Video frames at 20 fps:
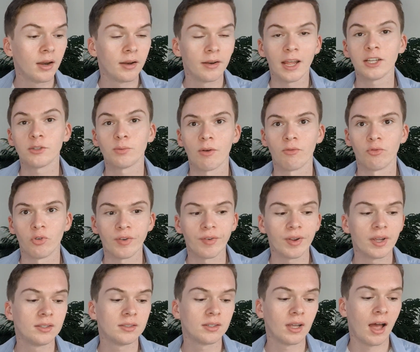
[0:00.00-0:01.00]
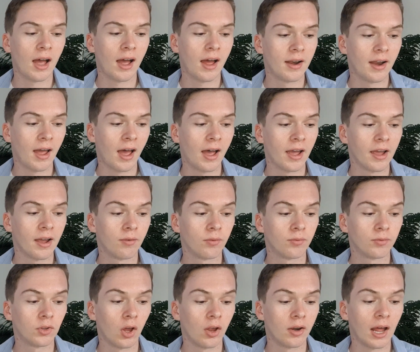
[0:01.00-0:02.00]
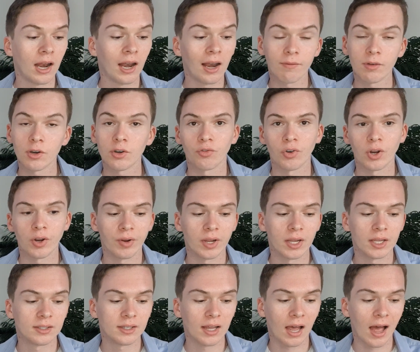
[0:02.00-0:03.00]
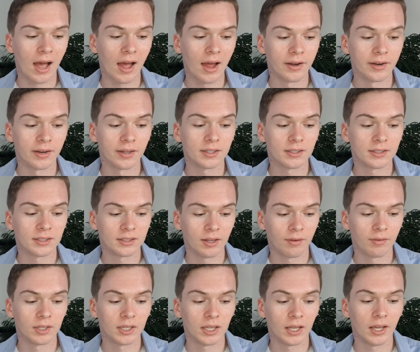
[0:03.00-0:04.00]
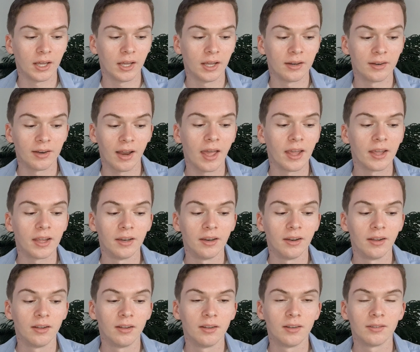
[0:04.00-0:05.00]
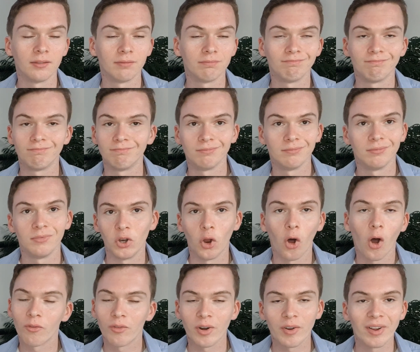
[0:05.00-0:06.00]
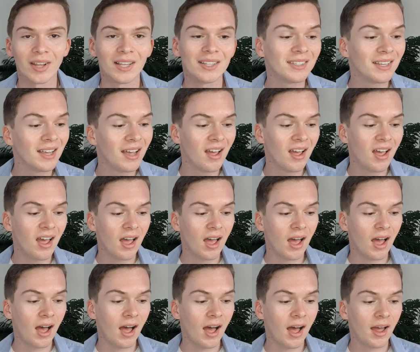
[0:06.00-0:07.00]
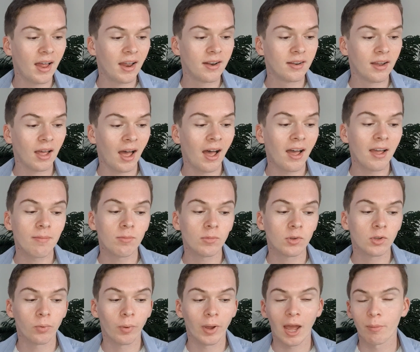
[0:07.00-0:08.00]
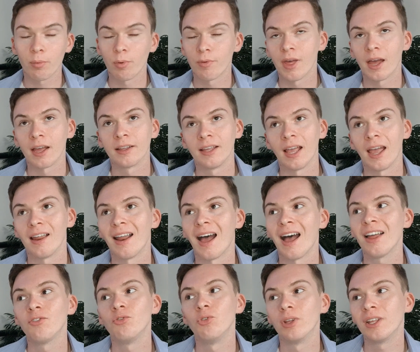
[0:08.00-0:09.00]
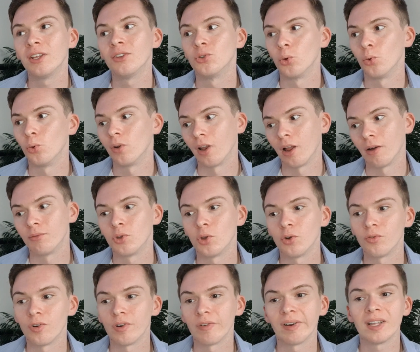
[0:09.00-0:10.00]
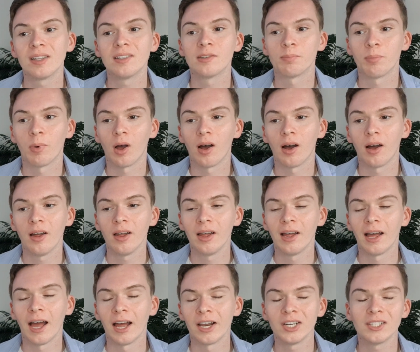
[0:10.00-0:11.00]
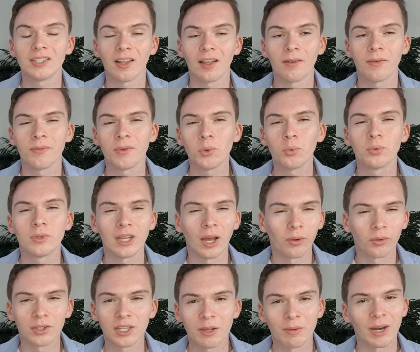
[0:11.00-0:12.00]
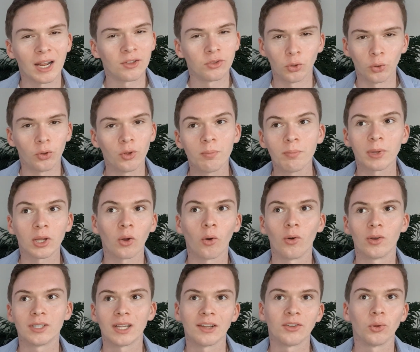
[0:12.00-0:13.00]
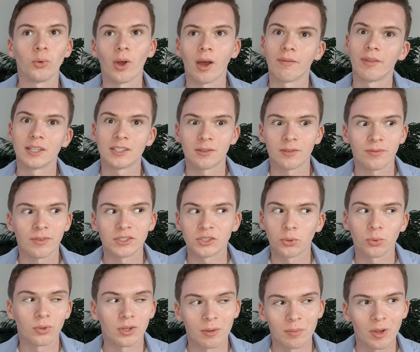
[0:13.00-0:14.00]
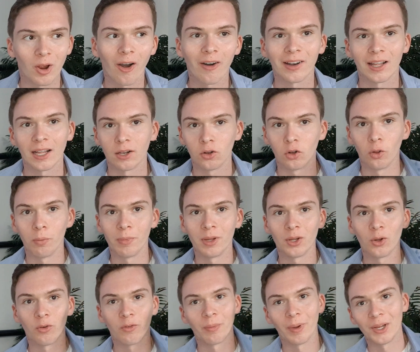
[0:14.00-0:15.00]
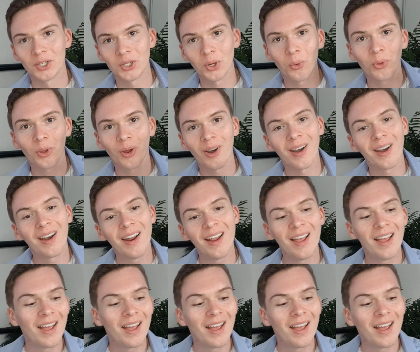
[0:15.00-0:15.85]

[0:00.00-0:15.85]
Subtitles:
Next we have rereads, and I have done 11 rereads and 79 not rereads. And I'm quite happy with that. Again, I really do love doing rereads, but I just feel guilty when I do them because I do have this physical TBR like looming over my shoulder.